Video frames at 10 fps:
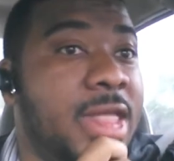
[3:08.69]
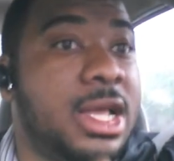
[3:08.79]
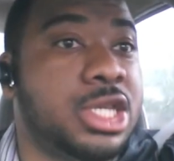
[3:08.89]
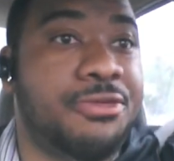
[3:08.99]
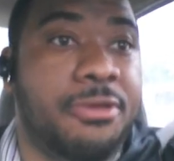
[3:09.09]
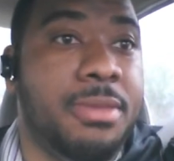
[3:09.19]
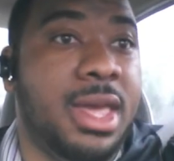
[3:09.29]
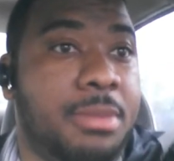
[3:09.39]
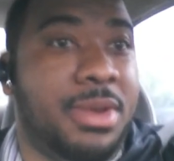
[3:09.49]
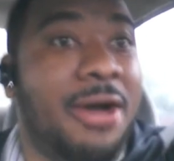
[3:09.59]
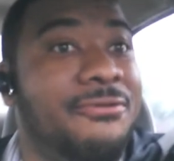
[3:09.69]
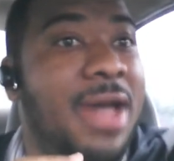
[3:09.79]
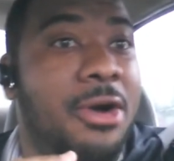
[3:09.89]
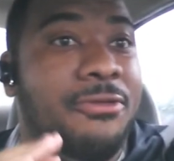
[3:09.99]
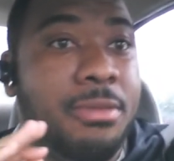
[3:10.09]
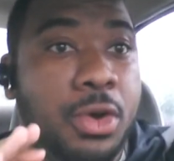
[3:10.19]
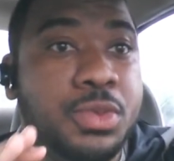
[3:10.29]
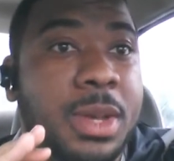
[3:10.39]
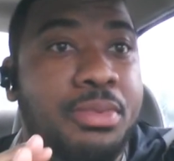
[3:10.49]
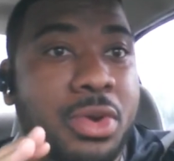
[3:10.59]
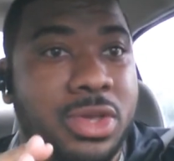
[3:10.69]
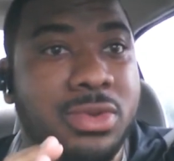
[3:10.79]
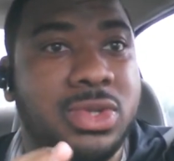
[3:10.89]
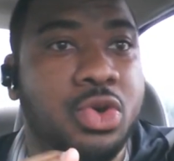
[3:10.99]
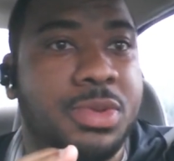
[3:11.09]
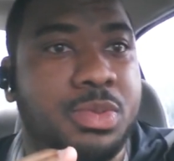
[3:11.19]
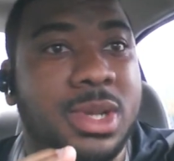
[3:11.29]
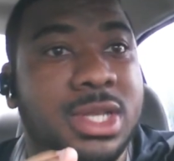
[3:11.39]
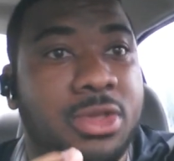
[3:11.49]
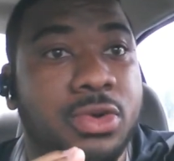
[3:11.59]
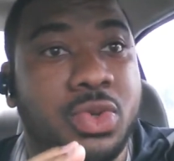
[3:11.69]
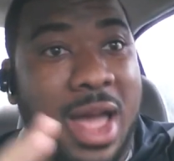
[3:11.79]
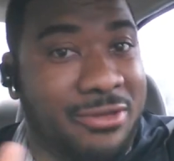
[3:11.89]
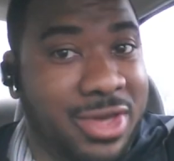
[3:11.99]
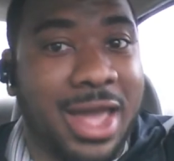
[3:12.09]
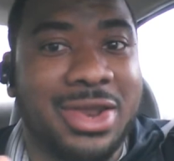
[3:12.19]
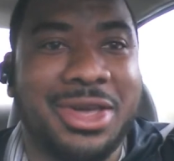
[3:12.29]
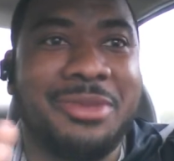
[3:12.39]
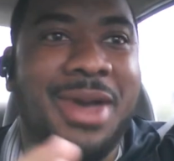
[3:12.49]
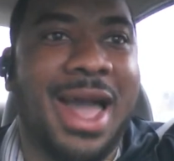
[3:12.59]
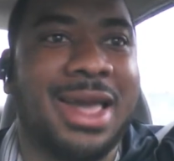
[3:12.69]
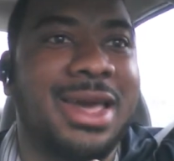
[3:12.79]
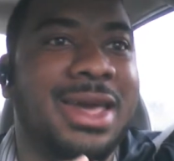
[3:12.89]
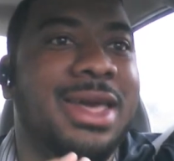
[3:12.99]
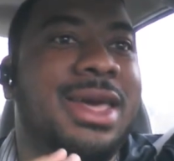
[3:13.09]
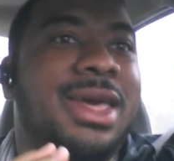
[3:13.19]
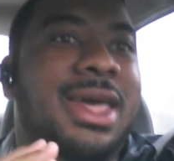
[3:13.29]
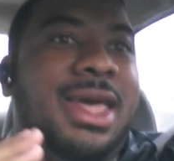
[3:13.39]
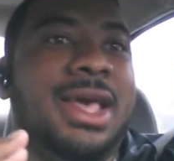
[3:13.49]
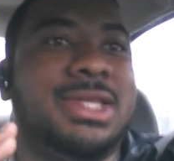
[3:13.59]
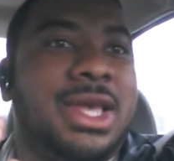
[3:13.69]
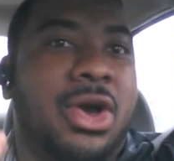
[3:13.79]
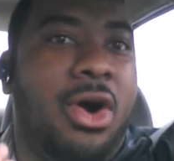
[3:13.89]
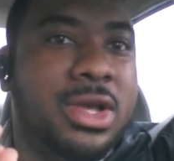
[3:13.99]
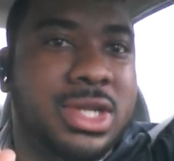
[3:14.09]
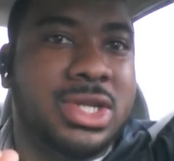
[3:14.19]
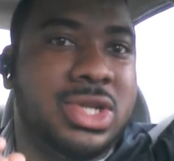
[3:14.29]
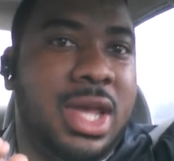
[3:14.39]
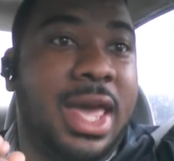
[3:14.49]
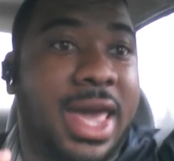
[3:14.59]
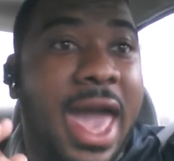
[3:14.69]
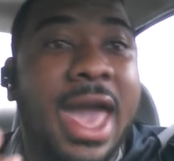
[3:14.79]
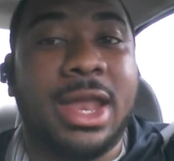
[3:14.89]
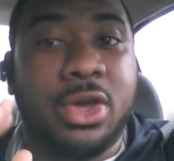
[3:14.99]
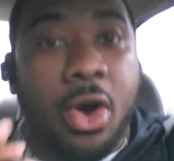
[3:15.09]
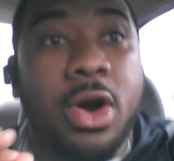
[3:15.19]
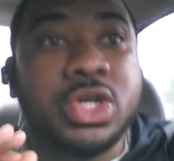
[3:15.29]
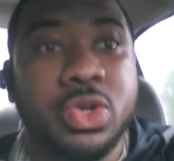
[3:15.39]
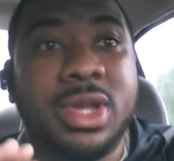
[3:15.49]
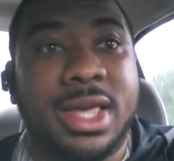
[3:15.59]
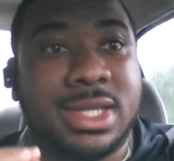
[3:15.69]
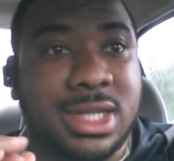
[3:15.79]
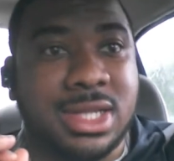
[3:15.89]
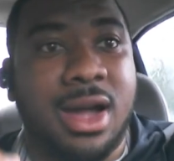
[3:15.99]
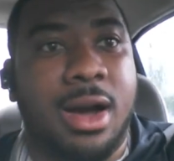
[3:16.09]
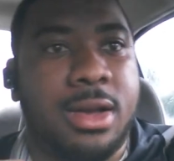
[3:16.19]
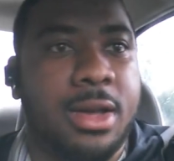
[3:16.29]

not just for me, but i found for most people on YouTube, especially those who advocate looking back, is it causes, it can cause you to get stuck.